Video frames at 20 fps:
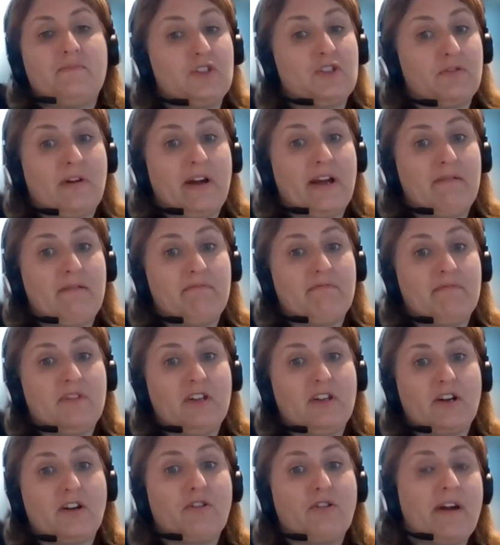Great
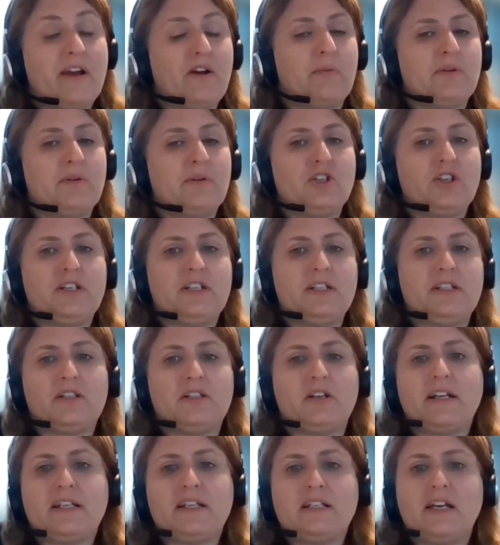opportunities in
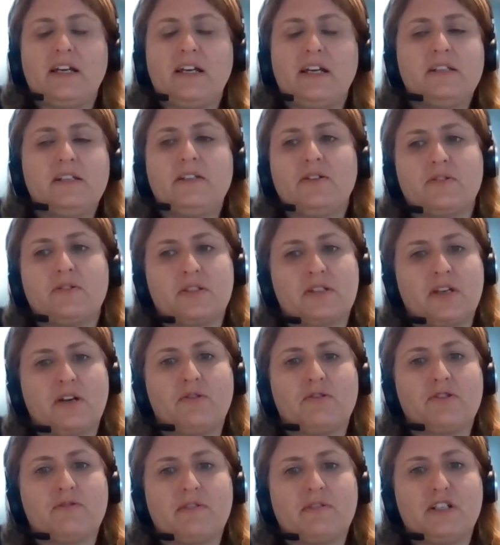IT, so your
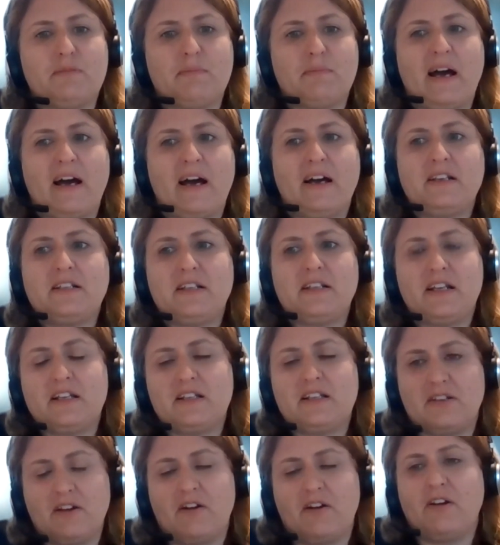skills are in demand. And
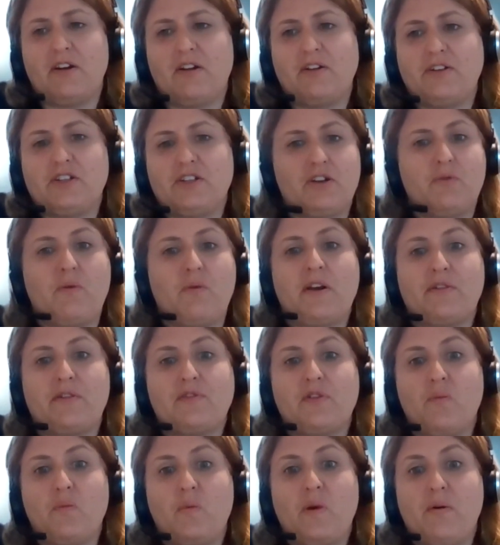as you're alluding to, quite
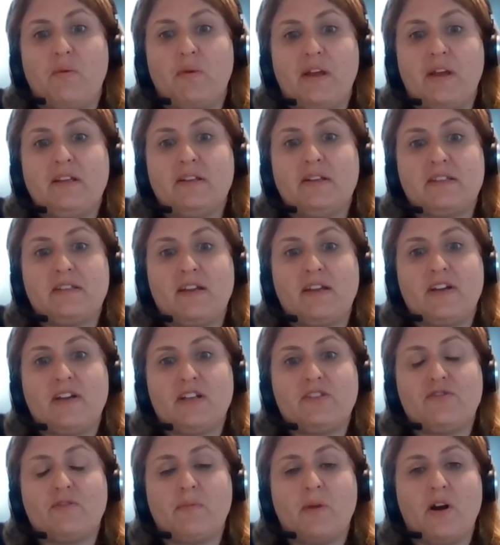often we'll get
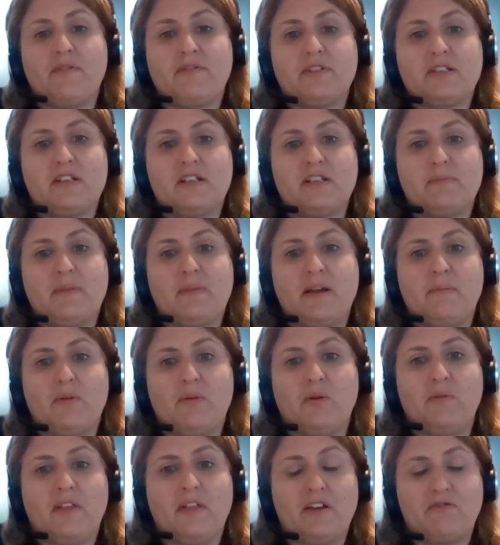CVs from overseas
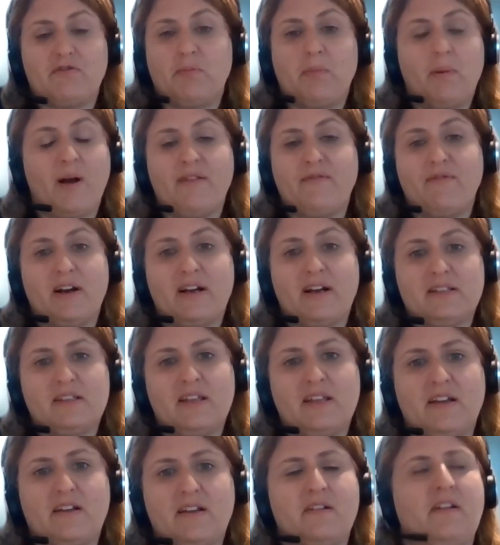people that have applied via
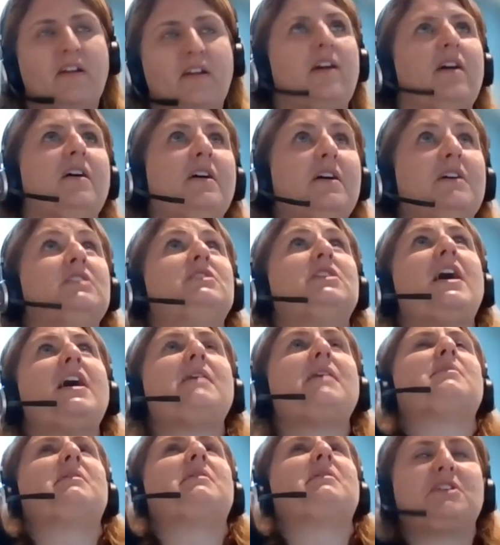Seek. You're like,
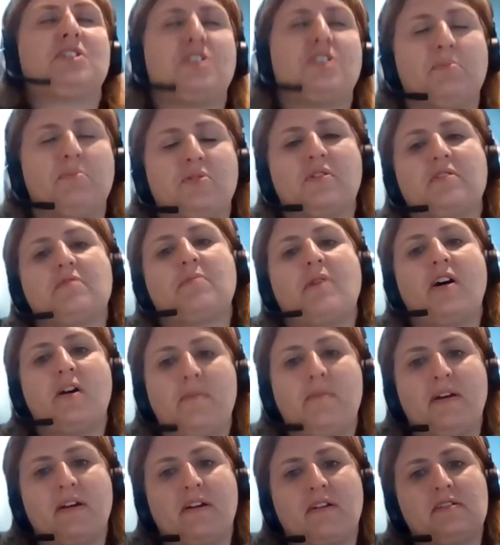damn, I wish the borders were
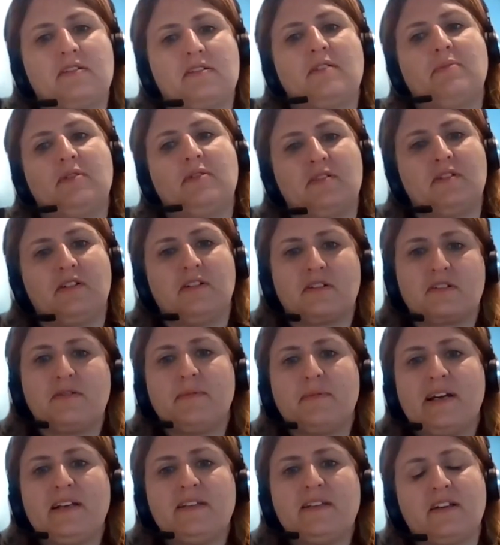open because that person looks
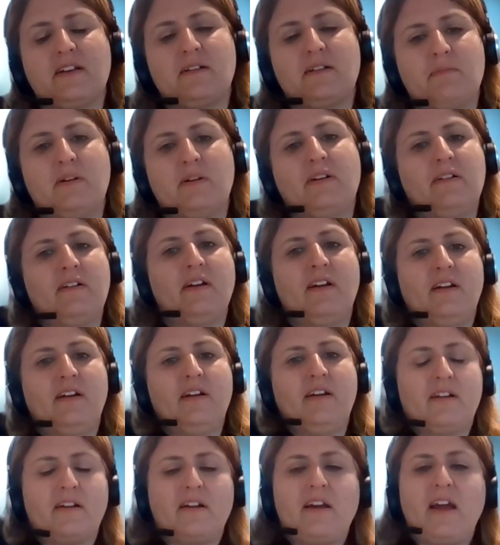amazing. But
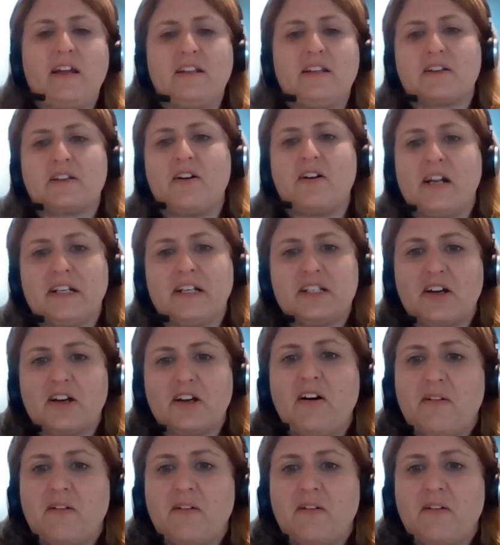hands are kind of